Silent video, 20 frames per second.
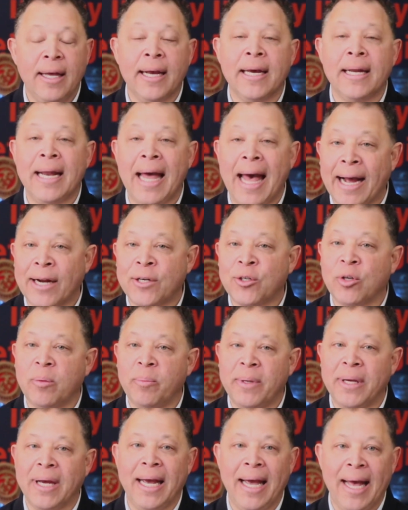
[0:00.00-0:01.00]
It can
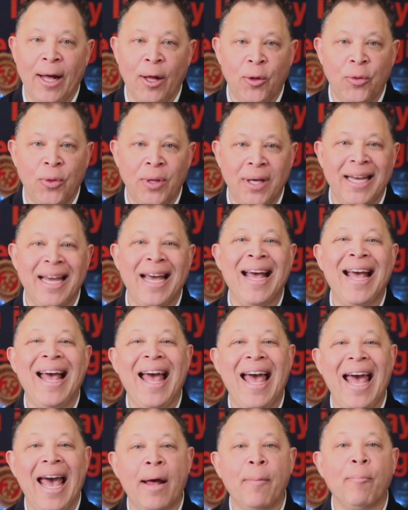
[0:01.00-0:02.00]
actually be a healthy
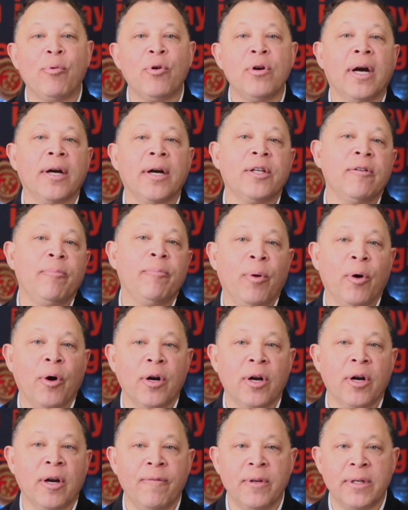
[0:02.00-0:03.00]
and productive
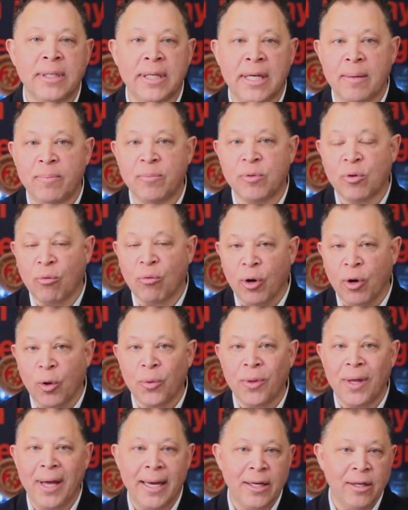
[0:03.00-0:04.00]
part of the team's
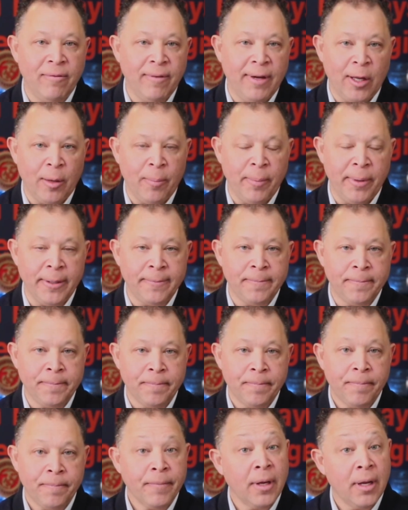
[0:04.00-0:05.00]
growth and development.
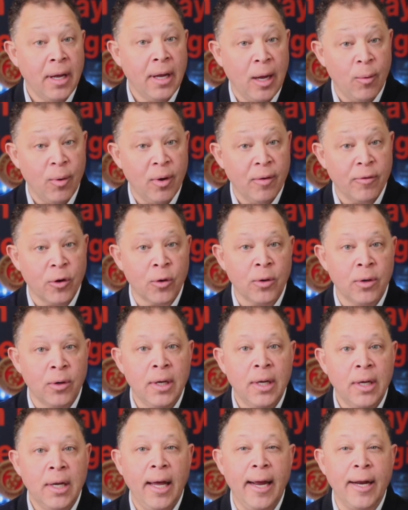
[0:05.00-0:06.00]
However,
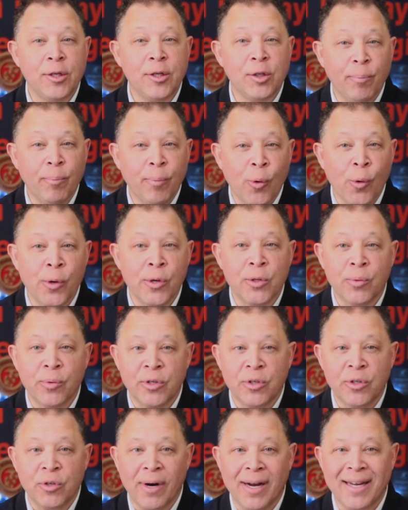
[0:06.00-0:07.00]
it's important to
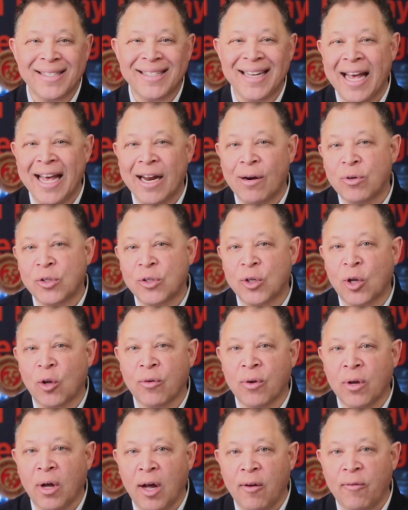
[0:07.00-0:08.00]
address and
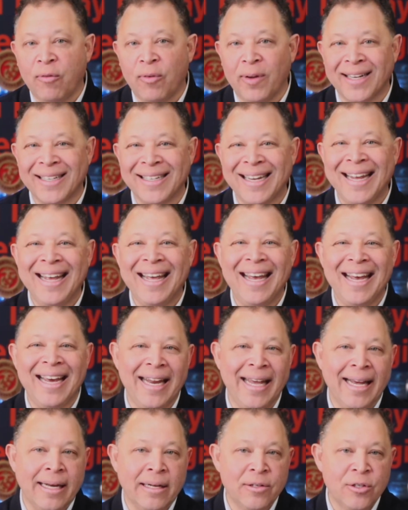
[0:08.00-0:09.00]
resolve conflict
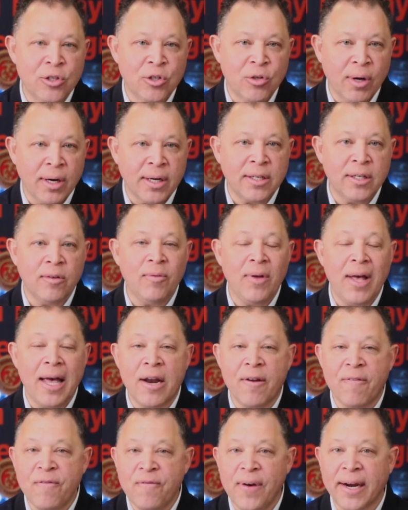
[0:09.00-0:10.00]
in a constructive
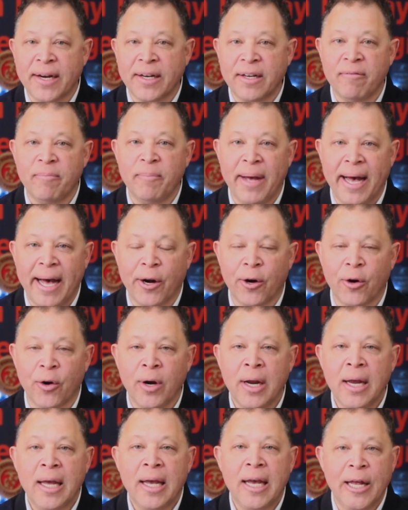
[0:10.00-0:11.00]
and effective manner
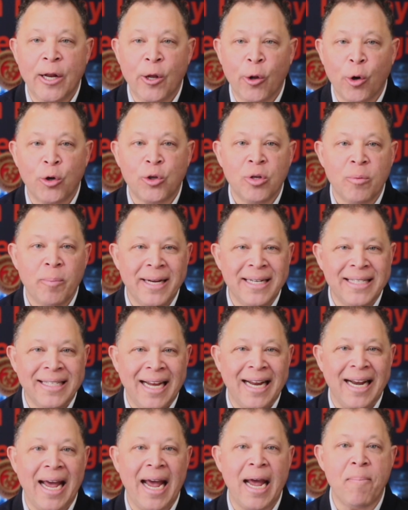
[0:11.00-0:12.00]
in order to
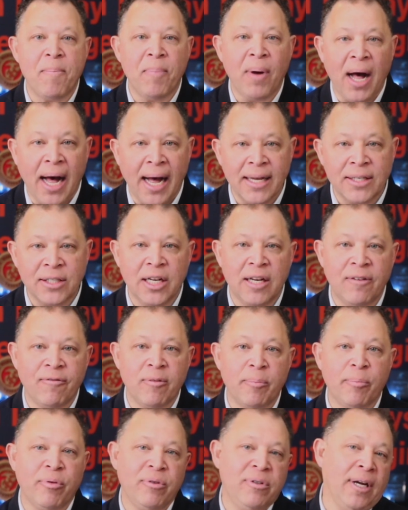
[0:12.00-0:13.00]
maintain a
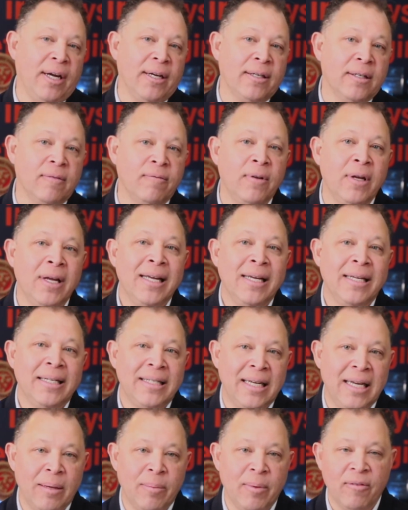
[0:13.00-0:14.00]
positive and productive
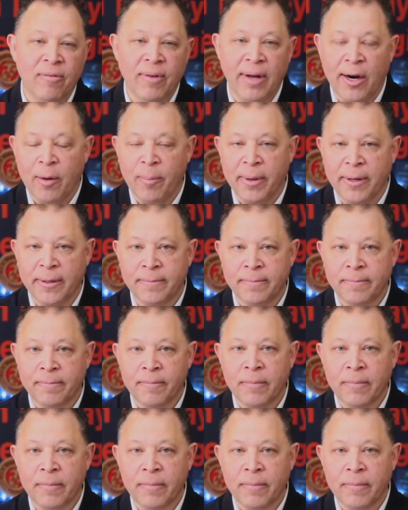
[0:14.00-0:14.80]
team environment.